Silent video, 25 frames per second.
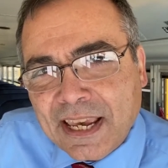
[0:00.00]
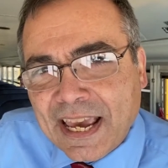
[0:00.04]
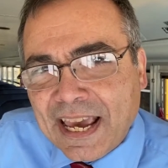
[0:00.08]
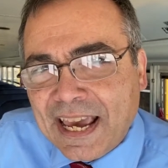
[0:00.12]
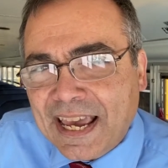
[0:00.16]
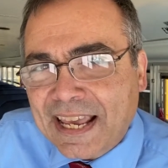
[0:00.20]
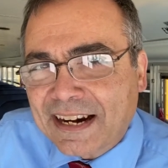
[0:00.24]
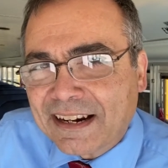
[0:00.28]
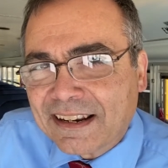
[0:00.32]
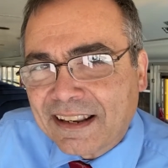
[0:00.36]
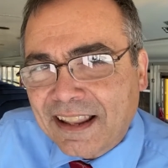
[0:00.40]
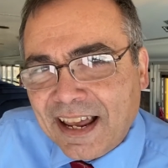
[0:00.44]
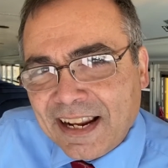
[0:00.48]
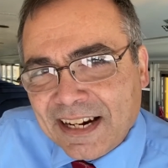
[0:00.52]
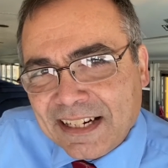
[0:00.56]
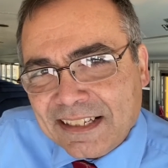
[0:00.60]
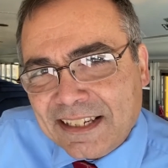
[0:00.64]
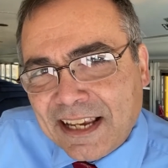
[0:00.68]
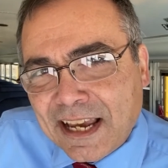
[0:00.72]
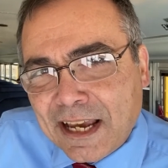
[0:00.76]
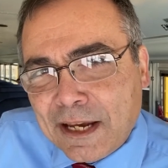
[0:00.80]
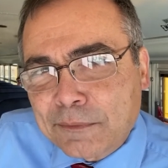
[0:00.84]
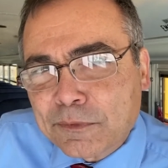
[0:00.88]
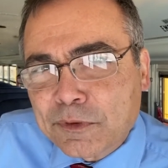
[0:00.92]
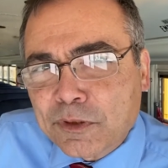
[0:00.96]
And a lot of
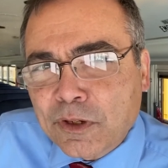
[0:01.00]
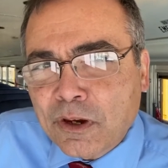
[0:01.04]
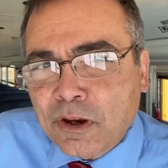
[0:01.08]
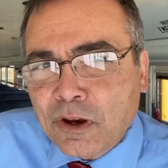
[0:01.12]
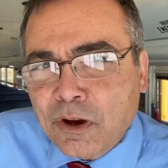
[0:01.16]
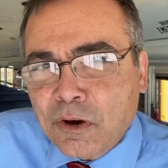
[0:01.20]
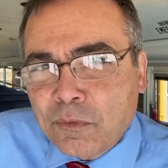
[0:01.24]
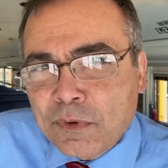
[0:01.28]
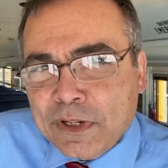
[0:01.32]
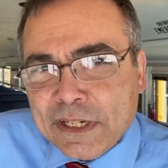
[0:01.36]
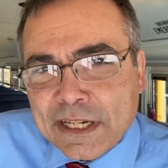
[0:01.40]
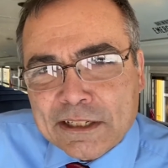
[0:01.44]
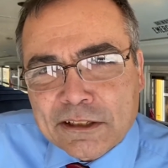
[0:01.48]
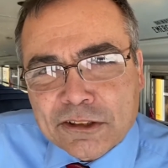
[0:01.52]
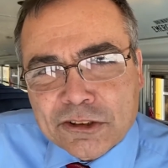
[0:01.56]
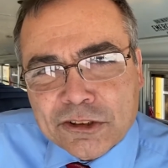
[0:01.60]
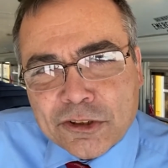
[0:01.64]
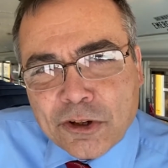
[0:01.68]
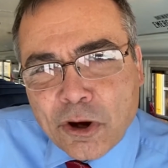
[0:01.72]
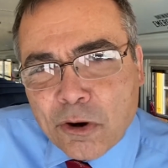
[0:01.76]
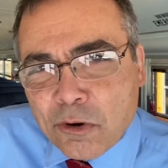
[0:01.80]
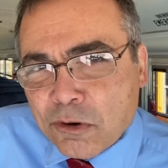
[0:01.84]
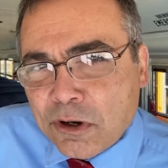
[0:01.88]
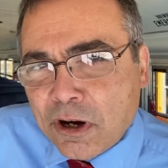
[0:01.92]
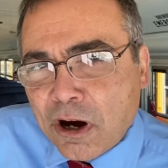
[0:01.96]
times we get
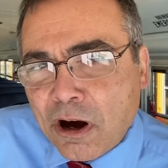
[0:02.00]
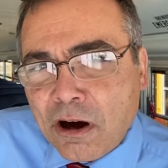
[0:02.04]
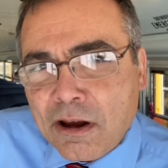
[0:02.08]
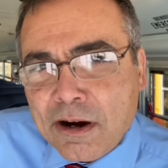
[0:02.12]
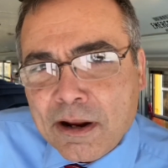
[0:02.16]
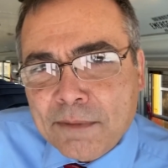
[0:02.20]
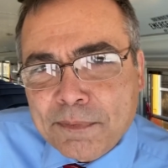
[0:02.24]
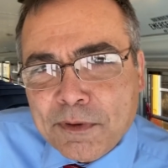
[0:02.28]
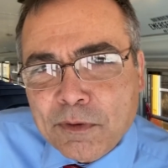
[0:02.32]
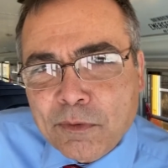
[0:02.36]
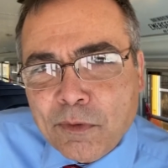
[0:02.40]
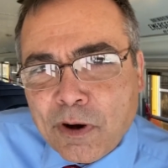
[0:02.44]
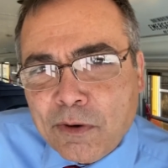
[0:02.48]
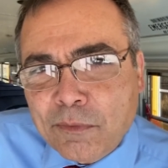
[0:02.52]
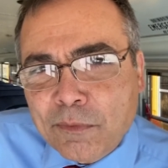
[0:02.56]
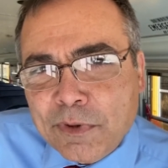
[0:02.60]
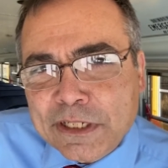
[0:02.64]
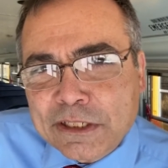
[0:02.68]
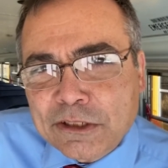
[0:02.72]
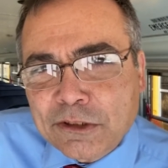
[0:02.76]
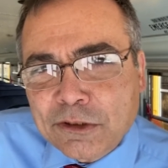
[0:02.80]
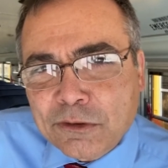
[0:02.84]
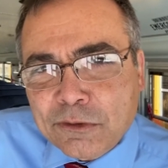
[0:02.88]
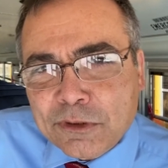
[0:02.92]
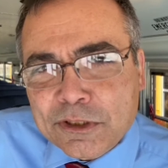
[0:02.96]
so caught up in what
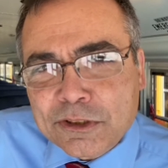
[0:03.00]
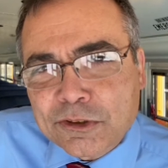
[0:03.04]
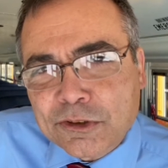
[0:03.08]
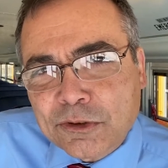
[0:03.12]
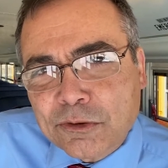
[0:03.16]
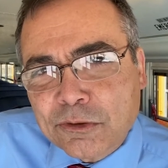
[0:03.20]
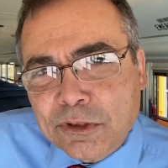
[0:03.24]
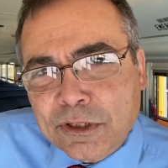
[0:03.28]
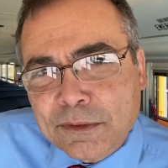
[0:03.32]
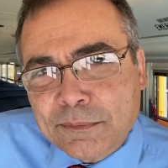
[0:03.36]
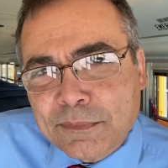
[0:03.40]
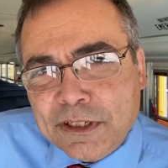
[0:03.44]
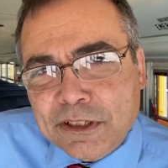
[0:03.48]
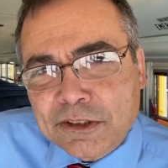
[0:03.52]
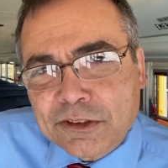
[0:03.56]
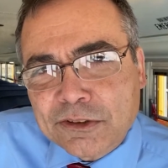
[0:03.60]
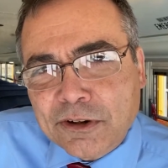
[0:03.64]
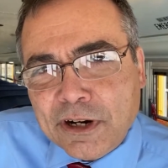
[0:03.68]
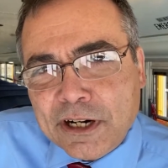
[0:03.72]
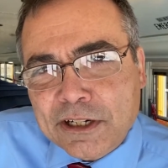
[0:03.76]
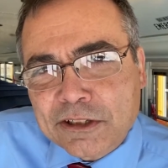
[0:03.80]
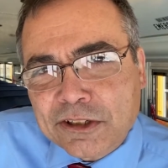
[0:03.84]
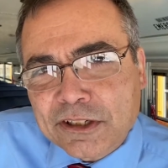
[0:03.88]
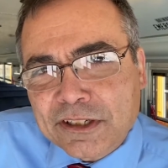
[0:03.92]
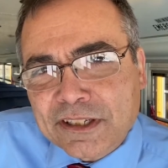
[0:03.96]
we do as school
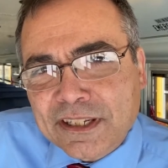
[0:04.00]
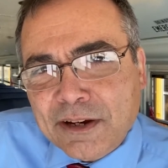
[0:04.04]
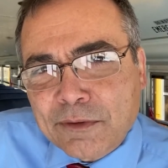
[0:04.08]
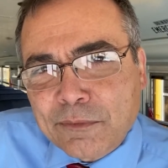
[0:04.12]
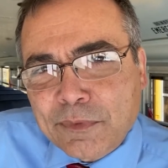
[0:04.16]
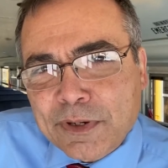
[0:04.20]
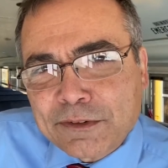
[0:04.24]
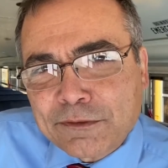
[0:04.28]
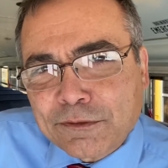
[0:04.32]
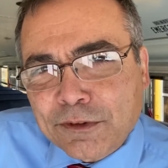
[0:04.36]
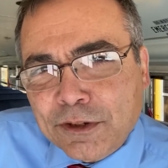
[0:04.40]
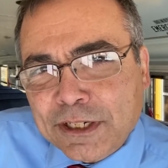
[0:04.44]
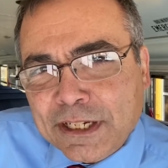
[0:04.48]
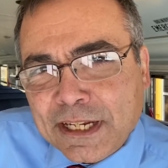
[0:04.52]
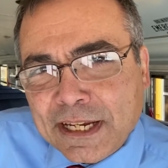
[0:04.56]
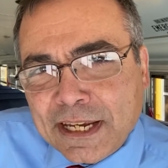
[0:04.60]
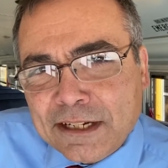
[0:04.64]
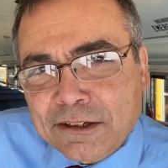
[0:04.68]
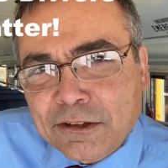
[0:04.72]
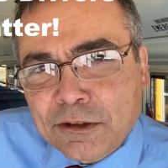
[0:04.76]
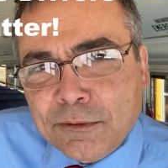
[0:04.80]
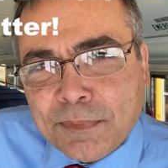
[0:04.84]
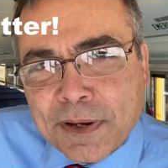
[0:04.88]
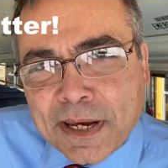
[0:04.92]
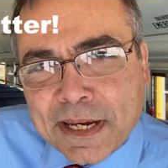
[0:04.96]
administration that we
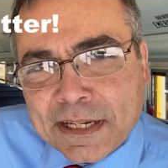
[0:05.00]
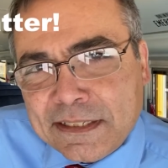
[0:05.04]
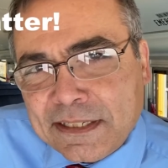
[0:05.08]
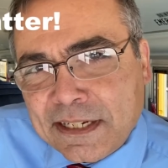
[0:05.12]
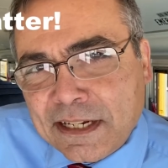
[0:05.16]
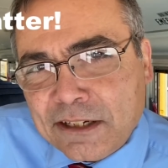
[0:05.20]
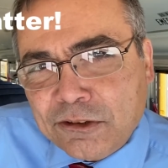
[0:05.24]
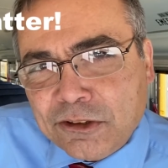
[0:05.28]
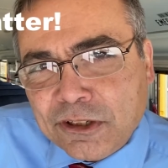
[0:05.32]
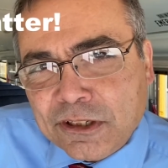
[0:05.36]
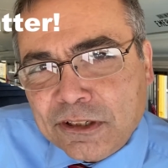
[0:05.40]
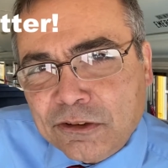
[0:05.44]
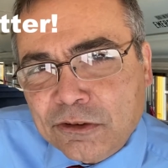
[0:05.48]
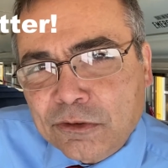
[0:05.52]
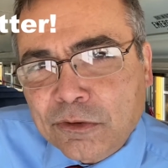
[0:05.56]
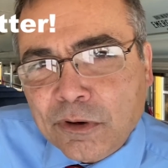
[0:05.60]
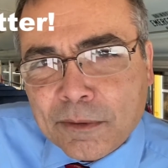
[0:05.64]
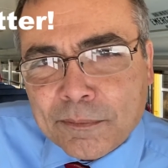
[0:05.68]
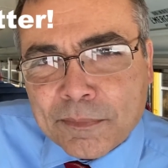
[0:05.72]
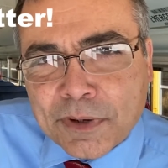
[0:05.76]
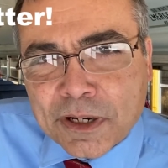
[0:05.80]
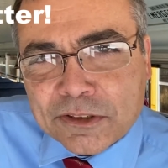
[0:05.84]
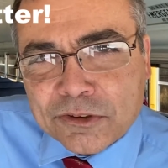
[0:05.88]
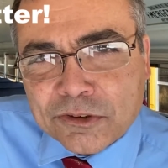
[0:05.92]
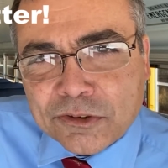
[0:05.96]
forget to pay attention to
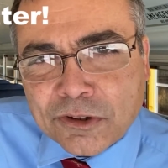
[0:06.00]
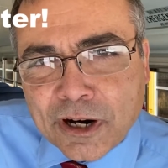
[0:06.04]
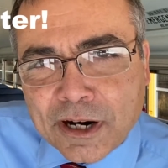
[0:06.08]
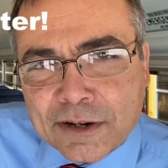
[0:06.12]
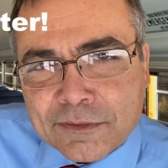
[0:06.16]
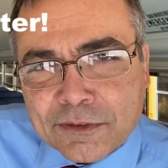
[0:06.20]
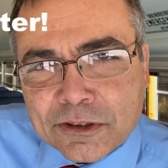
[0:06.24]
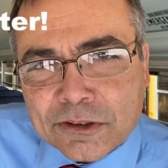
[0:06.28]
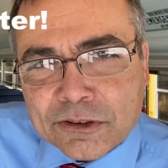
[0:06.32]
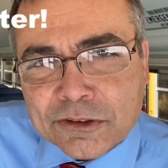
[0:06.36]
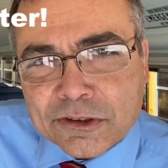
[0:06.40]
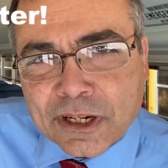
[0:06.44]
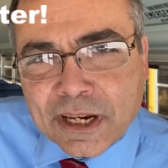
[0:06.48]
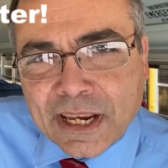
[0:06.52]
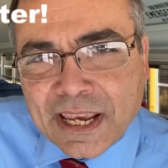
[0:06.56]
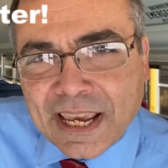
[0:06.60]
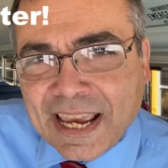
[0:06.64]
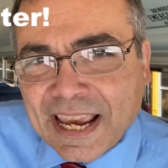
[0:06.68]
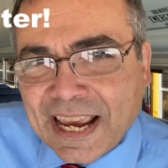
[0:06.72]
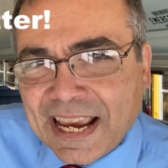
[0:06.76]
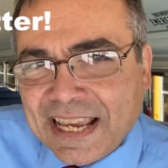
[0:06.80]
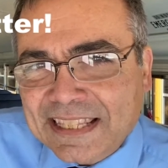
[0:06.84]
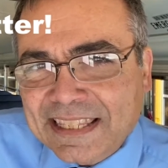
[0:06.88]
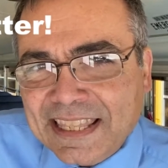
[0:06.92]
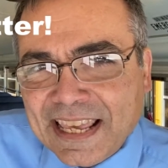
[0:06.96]
our bus drivers.
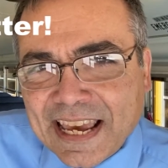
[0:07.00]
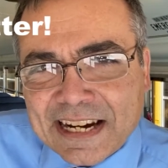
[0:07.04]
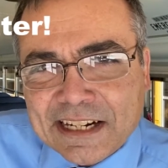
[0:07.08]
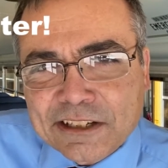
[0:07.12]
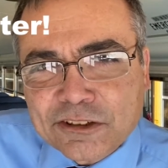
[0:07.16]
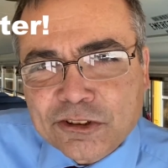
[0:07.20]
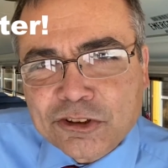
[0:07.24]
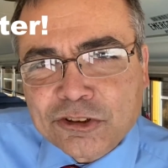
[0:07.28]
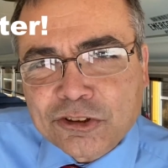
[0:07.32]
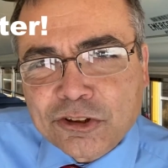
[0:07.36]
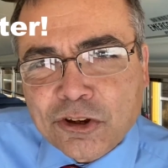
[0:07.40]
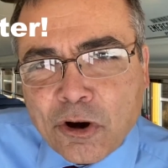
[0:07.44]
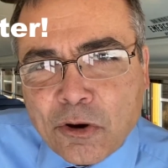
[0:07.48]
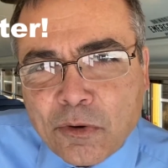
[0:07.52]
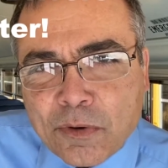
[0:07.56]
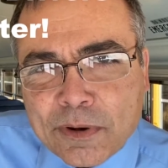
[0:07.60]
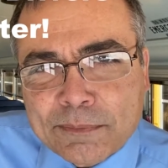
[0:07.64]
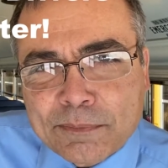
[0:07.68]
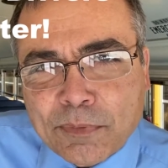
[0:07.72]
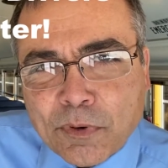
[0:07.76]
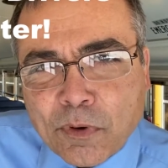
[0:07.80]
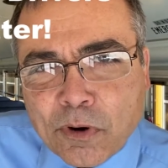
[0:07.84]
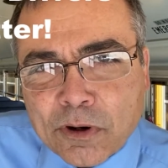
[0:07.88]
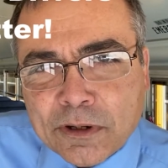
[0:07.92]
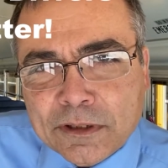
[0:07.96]
And that is so
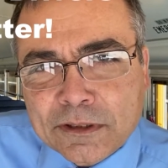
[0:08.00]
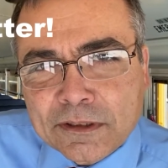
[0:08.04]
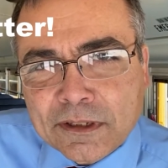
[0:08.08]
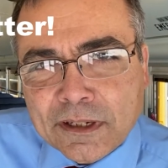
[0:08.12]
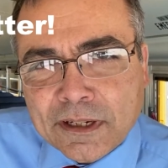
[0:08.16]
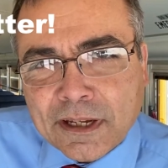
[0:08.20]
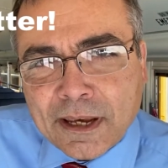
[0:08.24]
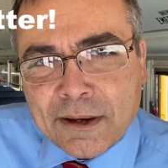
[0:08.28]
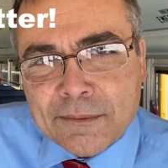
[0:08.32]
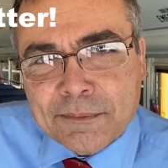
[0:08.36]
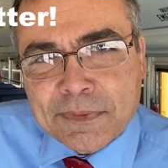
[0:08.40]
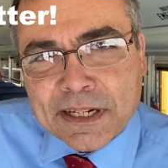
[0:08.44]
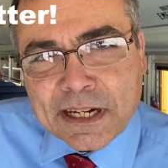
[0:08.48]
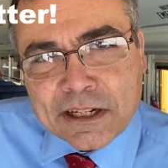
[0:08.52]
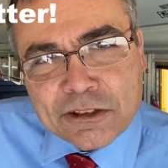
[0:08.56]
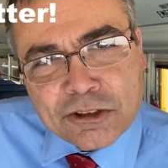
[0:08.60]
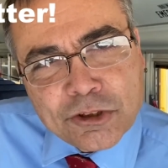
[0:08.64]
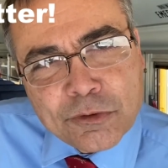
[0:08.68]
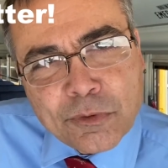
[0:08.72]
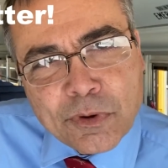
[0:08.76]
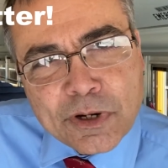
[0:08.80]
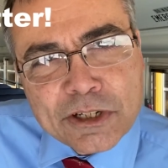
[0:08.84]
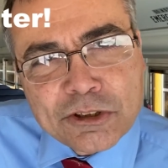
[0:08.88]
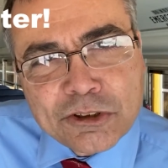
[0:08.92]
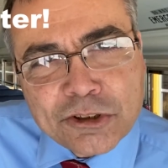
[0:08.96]
important because
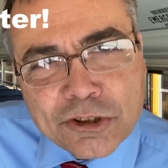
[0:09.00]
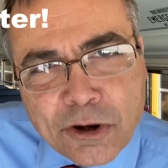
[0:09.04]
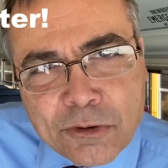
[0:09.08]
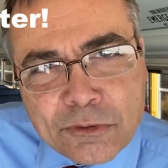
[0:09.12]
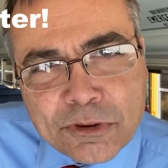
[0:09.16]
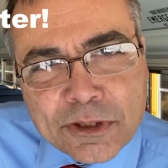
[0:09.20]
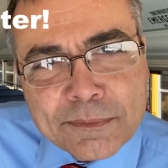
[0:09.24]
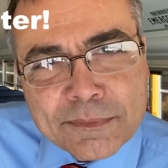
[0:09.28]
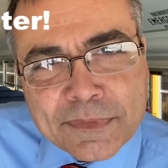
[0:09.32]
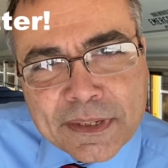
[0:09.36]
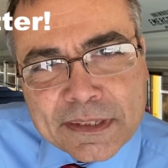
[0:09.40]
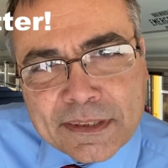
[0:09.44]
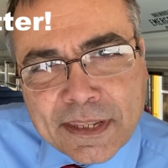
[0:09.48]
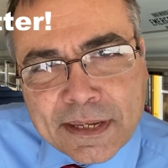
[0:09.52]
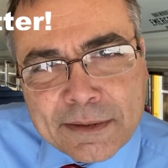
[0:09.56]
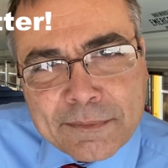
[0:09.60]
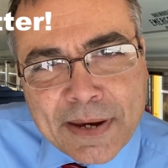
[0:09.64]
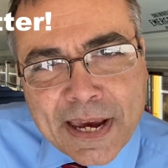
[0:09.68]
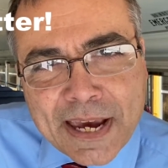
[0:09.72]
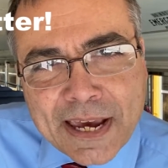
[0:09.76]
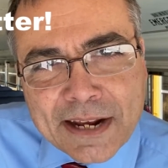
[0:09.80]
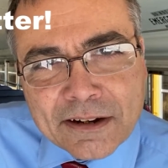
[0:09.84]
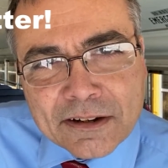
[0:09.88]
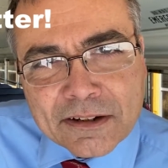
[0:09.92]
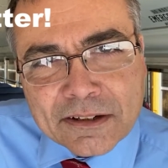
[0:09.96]
you want to show them that they
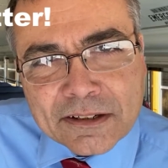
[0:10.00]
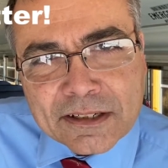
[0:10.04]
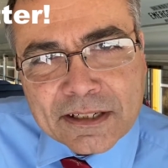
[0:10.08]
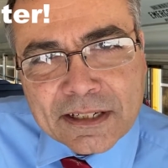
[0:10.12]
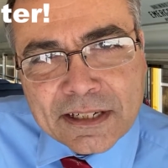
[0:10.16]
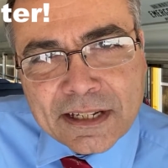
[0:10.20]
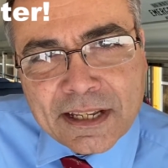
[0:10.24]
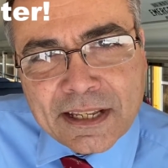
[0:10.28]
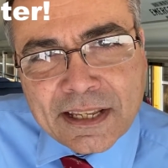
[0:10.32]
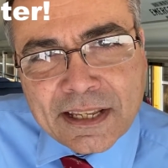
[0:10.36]
matter.